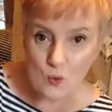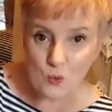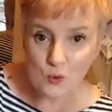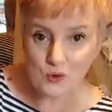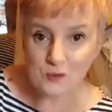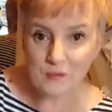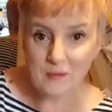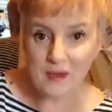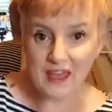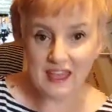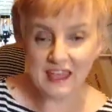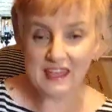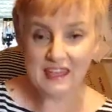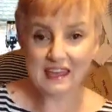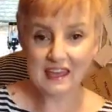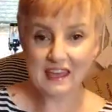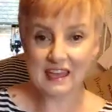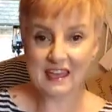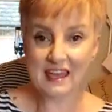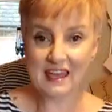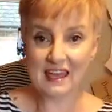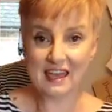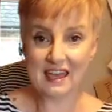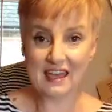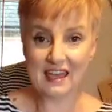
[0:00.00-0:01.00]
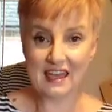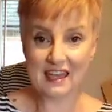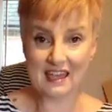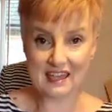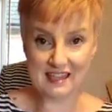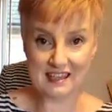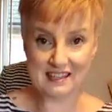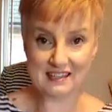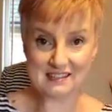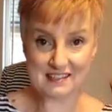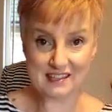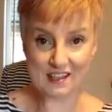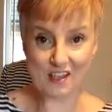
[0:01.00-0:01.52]
worn make
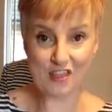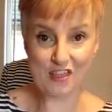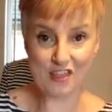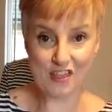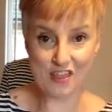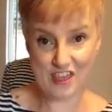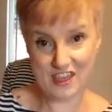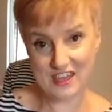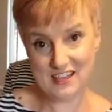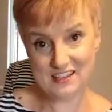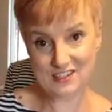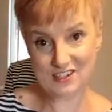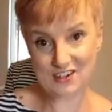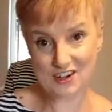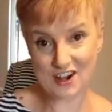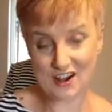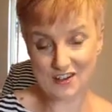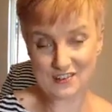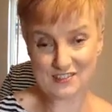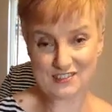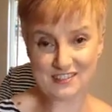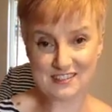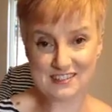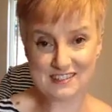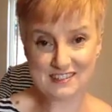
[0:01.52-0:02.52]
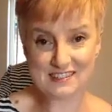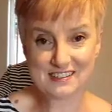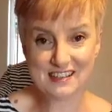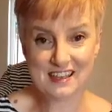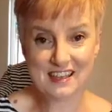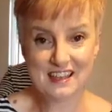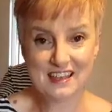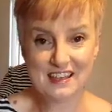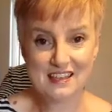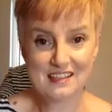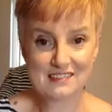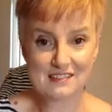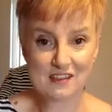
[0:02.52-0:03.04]
is these trousers.
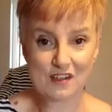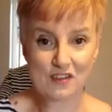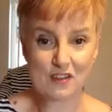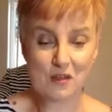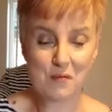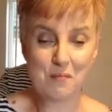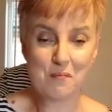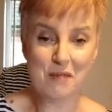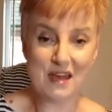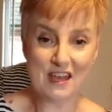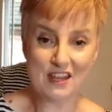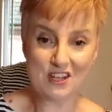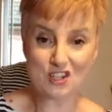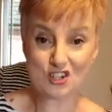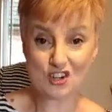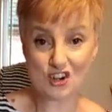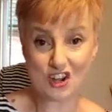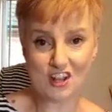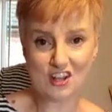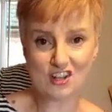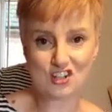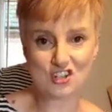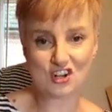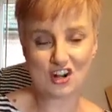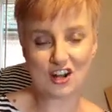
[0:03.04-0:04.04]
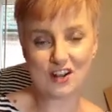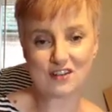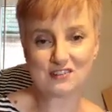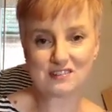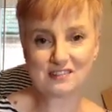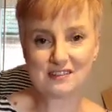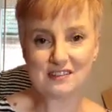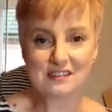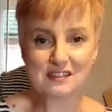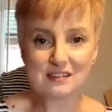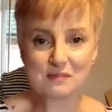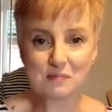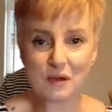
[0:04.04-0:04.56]
So the Metra
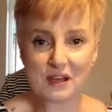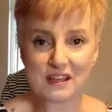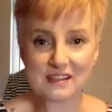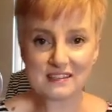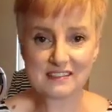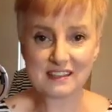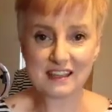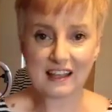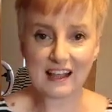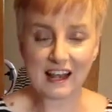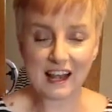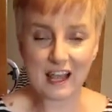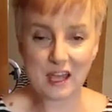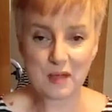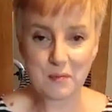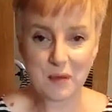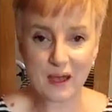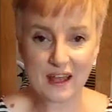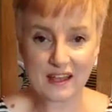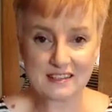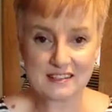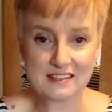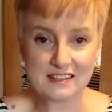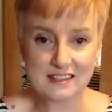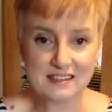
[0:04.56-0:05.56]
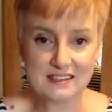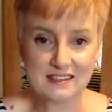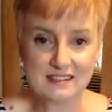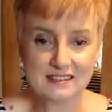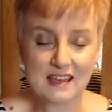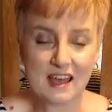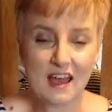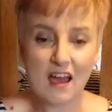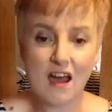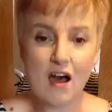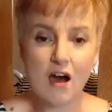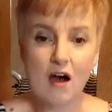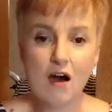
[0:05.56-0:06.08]
trousers by Sinclair
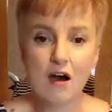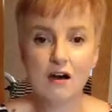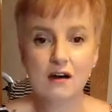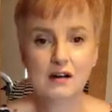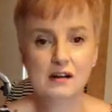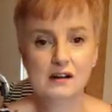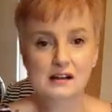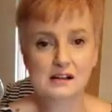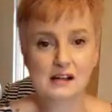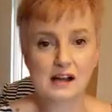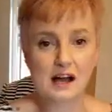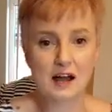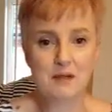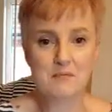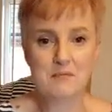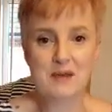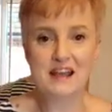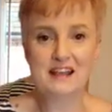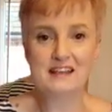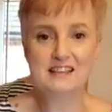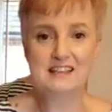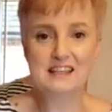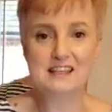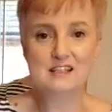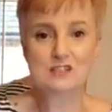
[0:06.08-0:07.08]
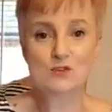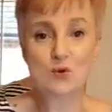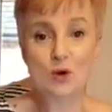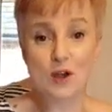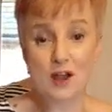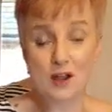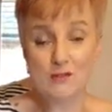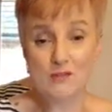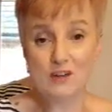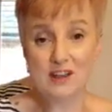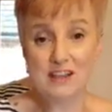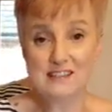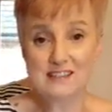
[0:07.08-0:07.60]
Patterns. Oh, I made these
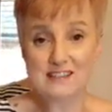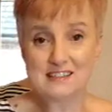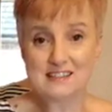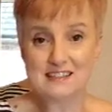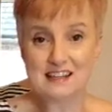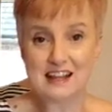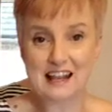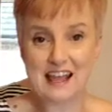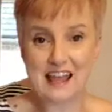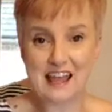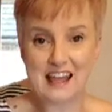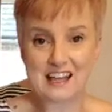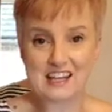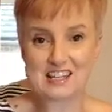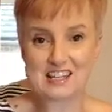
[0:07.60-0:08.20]
quite recently,